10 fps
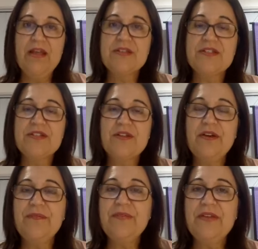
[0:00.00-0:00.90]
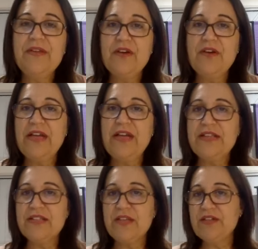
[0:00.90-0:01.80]
So, you know,
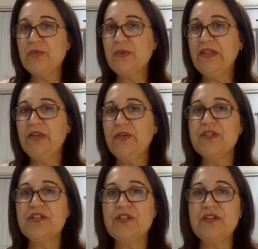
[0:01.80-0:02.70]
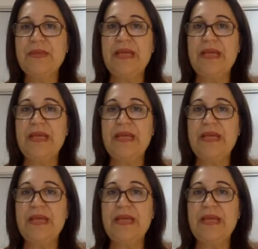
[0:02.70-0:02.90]
it's really good to